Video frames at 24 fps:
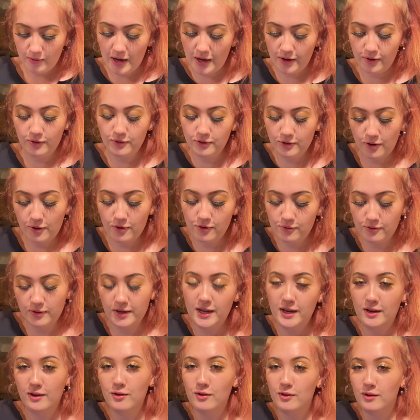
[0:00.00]
I don't know
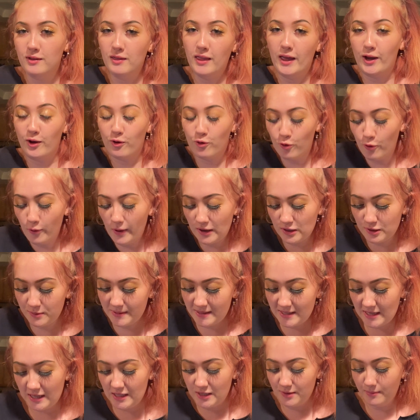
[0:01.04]
like who else
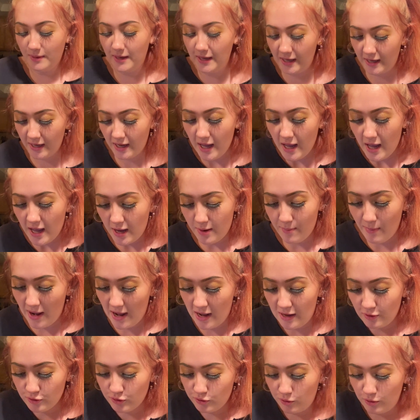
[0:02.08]
besides me in my
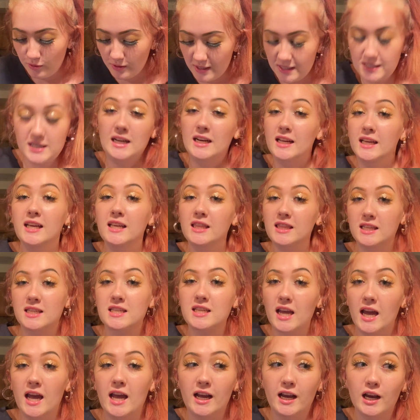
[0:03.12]
household is gonna eat this
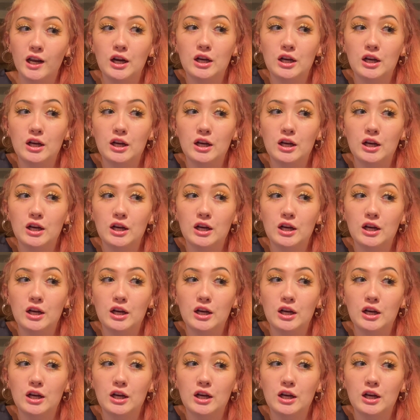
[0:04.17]
cake. And